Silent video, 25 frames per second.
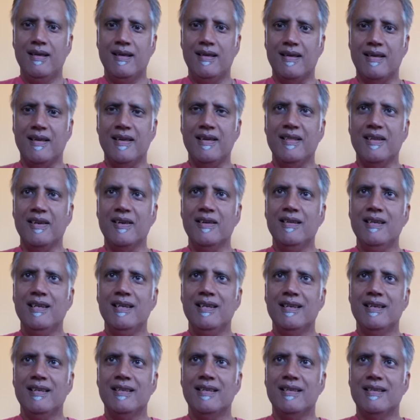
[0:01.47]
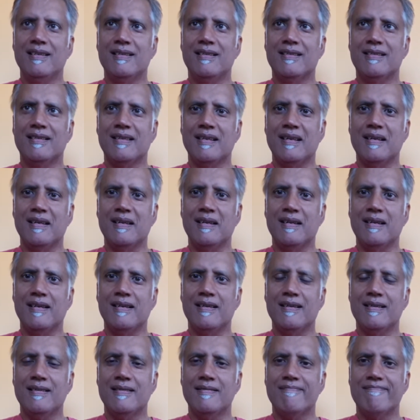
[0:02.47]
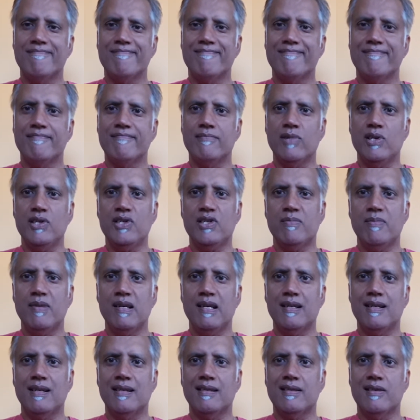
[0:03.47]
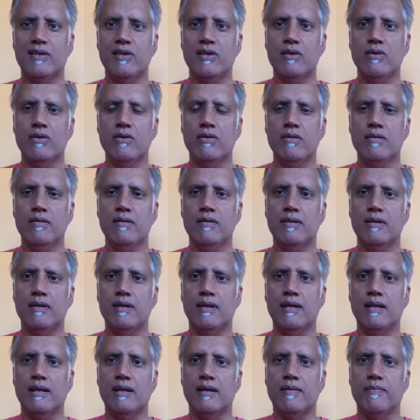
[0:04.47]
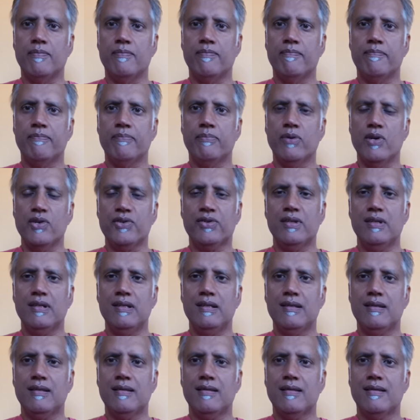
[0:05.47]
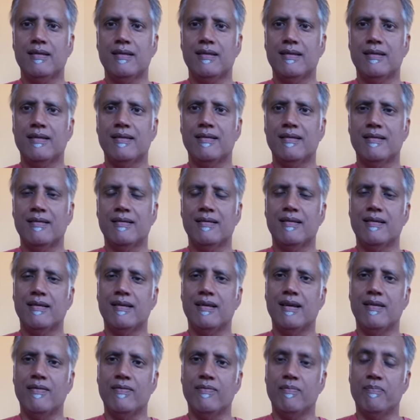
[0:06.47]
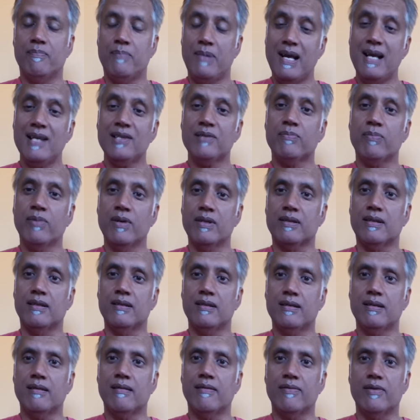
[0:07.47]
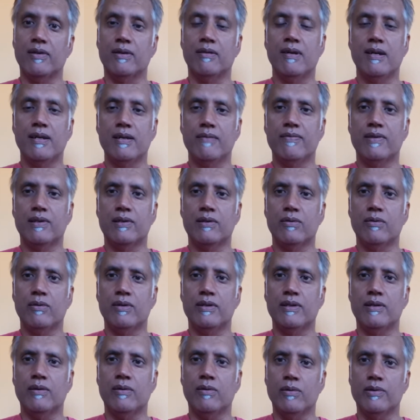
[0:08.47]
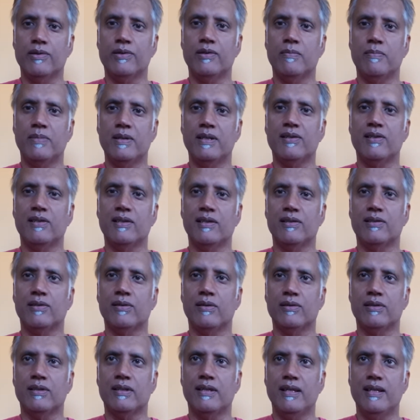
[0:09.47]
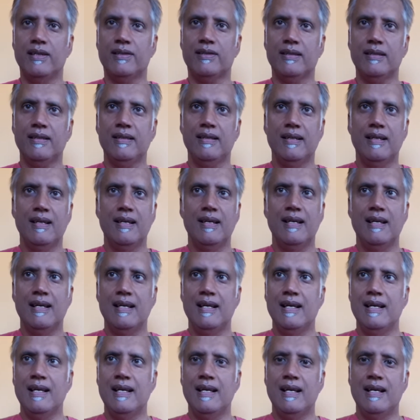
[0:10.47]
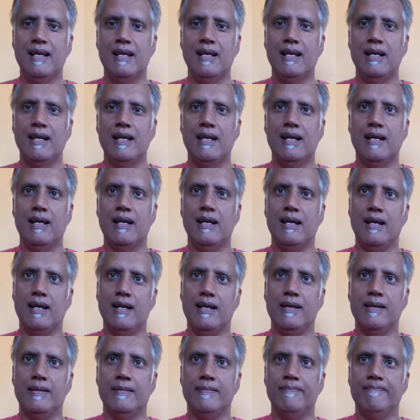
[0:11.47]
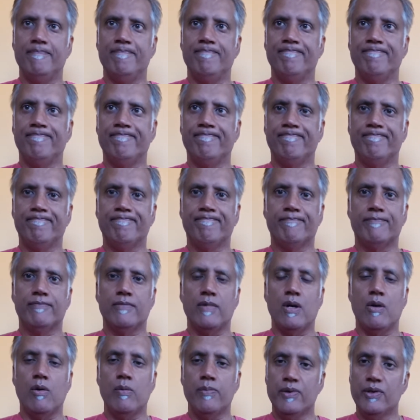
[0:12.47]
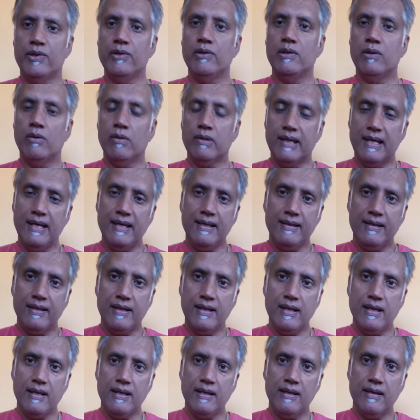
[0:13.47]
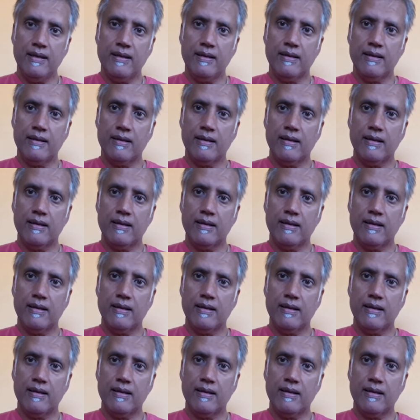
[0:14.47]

Hey Larry, it's Munch Madness here. Past president of the Greater Victoria Horseshoe Pitching Association. I hope you're doing okay today.